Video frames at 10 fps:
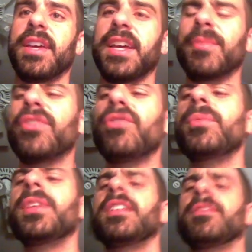I'm
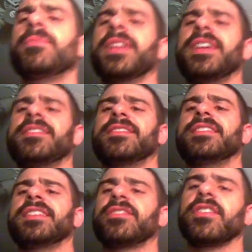assuming he plays
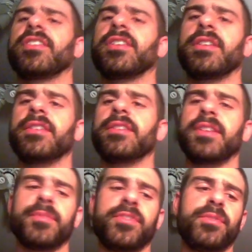discard.
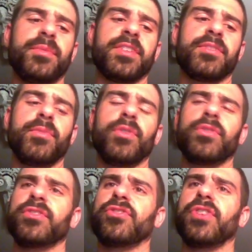I'm assuming because
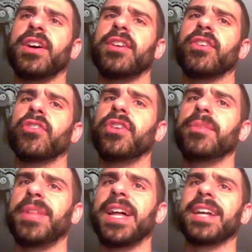most of the Tron are
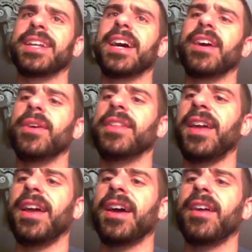green-black now, and
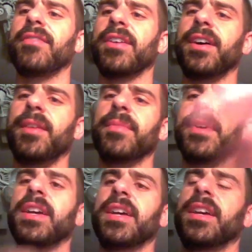they have
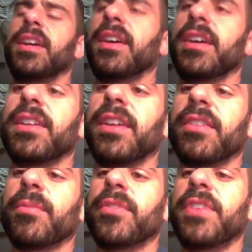
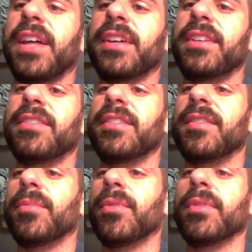Collective Brutalities
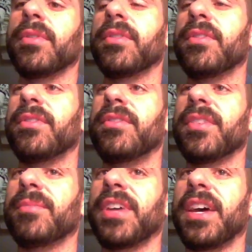in the board,
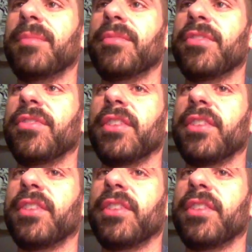sometimes Thought